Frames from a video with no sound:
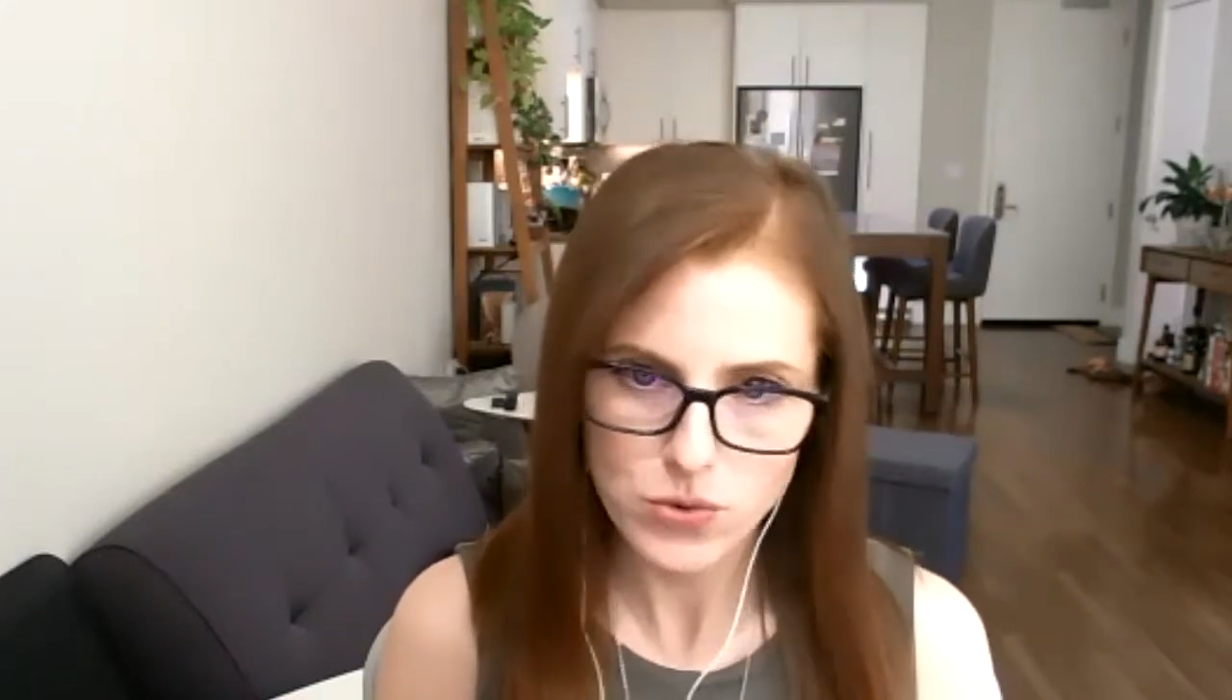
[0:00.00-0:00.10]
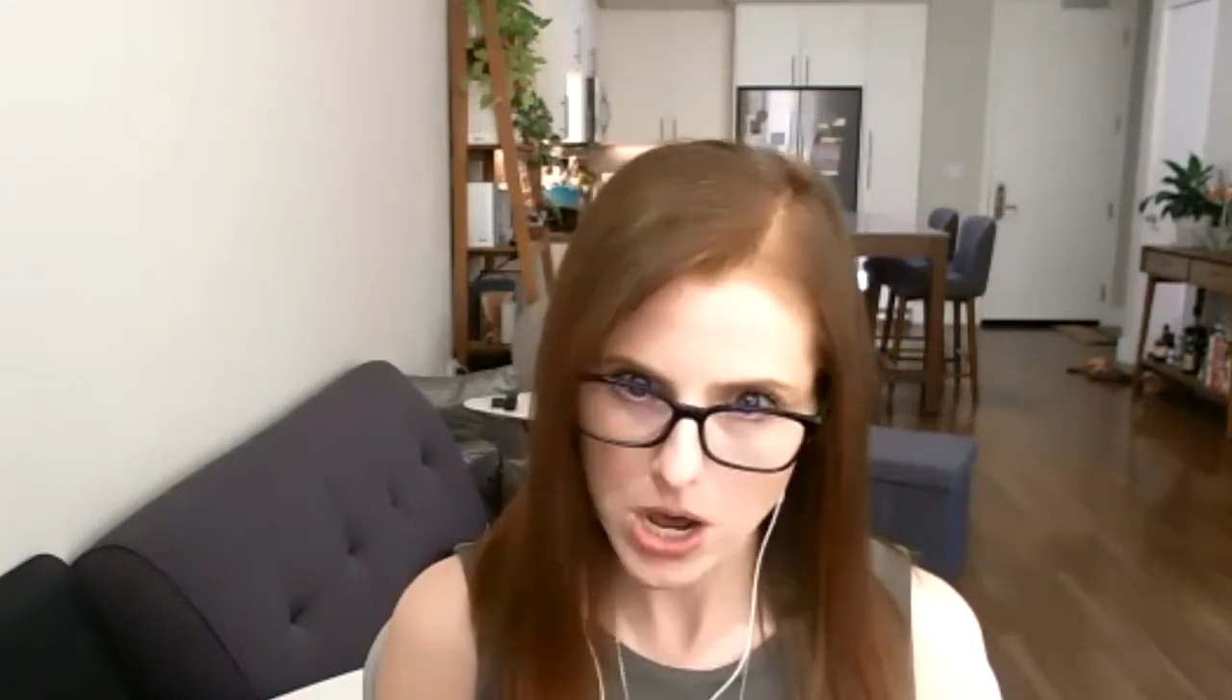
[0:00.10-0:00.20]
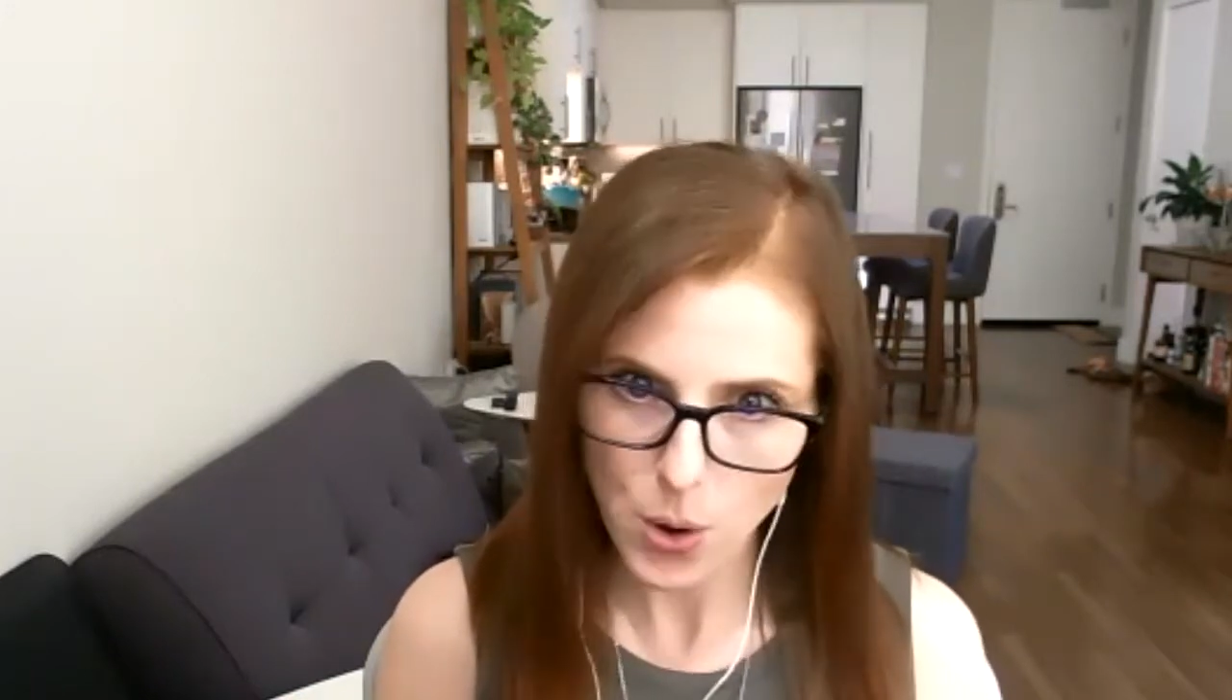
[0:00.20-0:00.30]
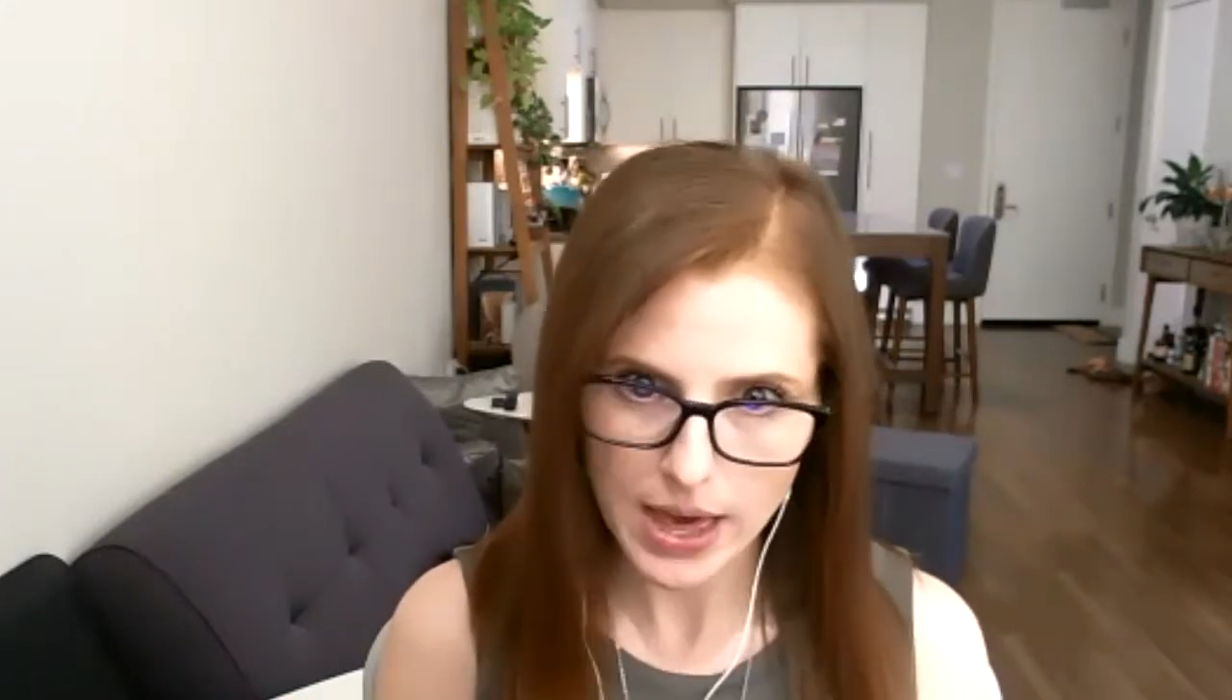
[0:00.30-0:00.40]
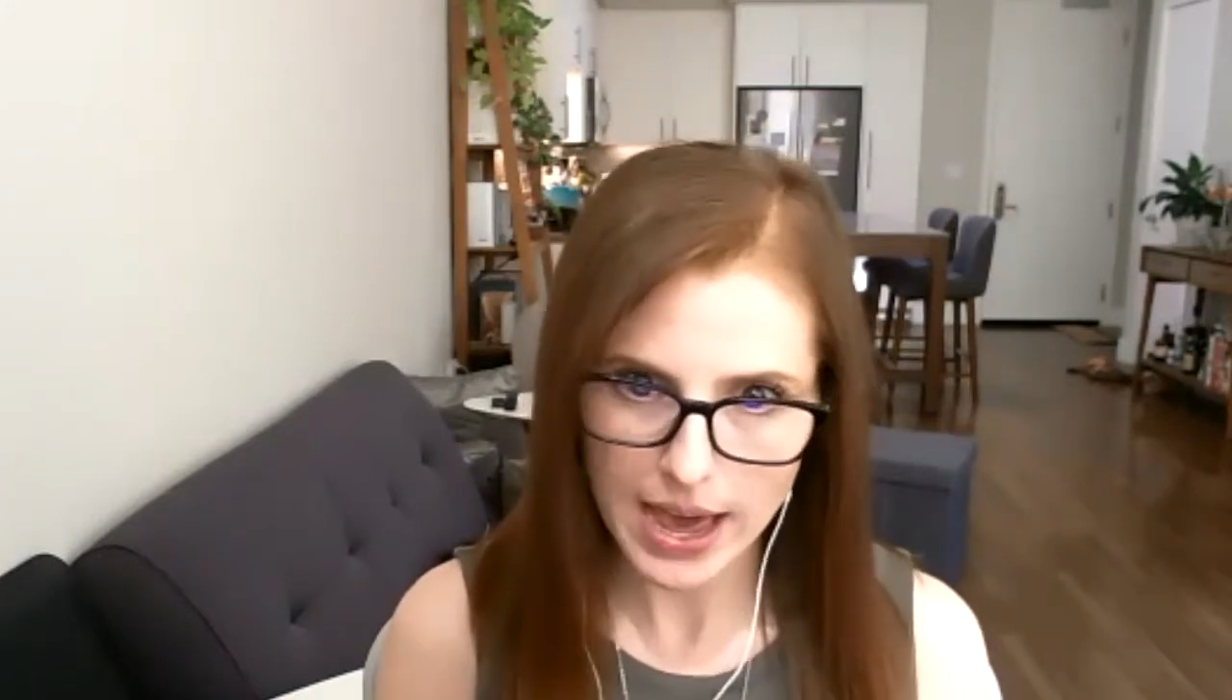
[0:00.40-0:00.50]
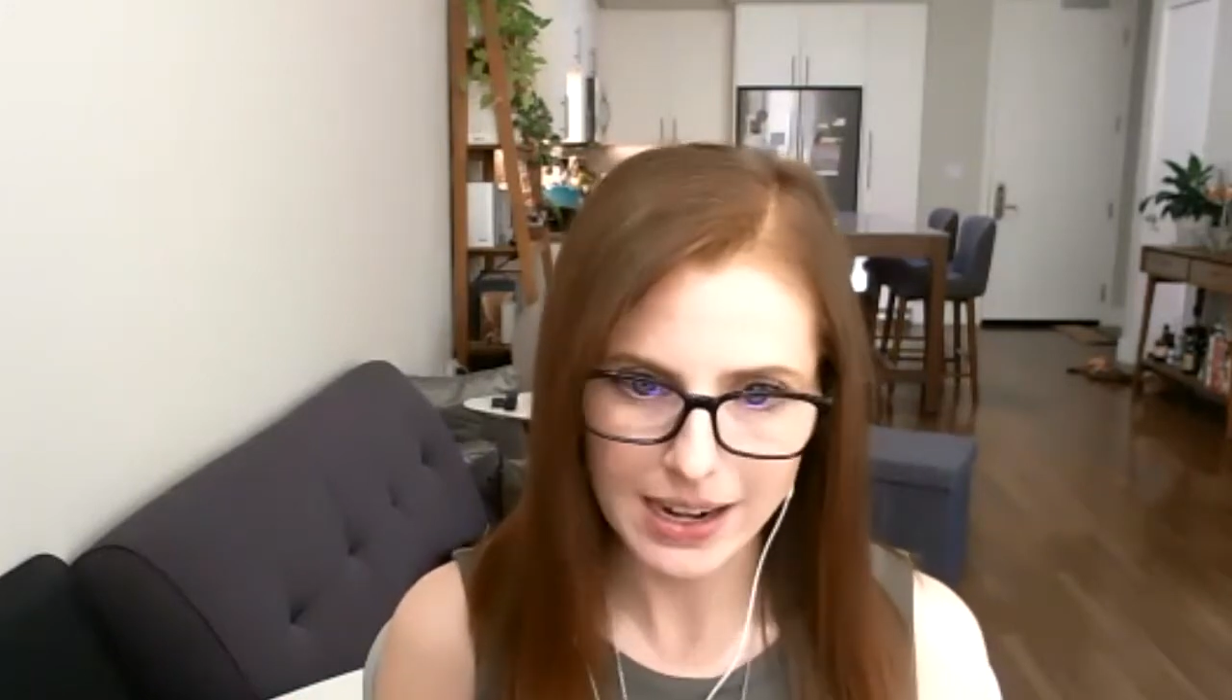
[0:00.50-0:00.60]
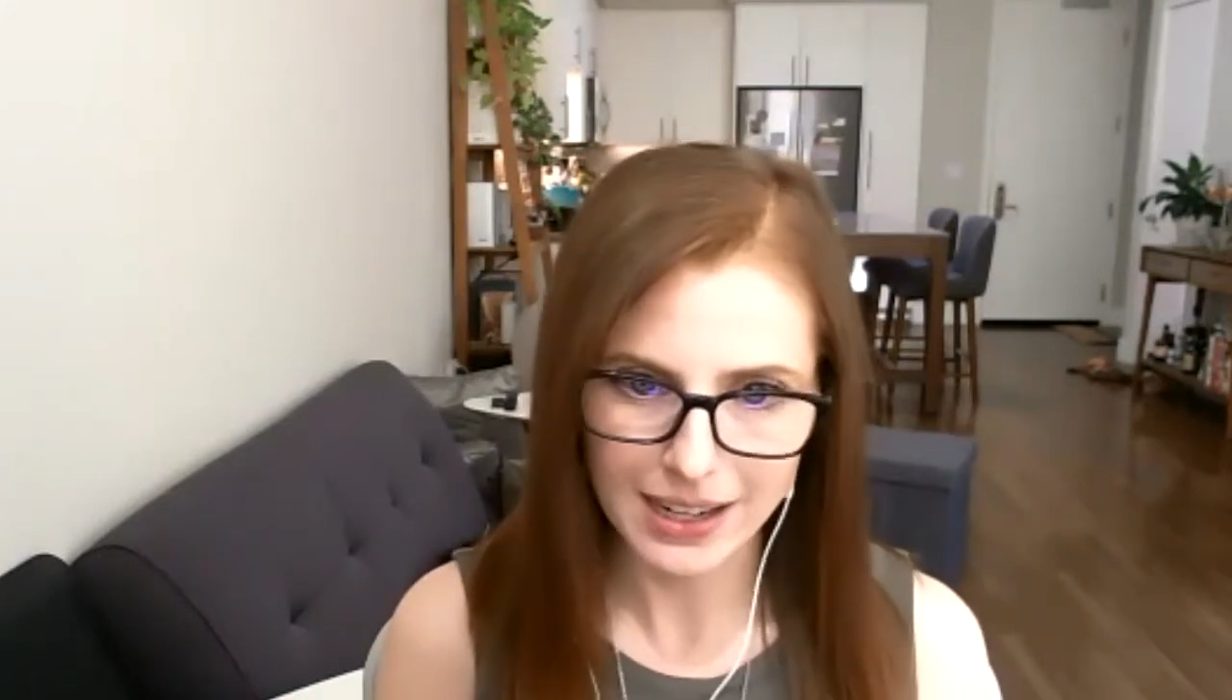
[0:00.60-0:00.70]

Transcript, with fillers: know that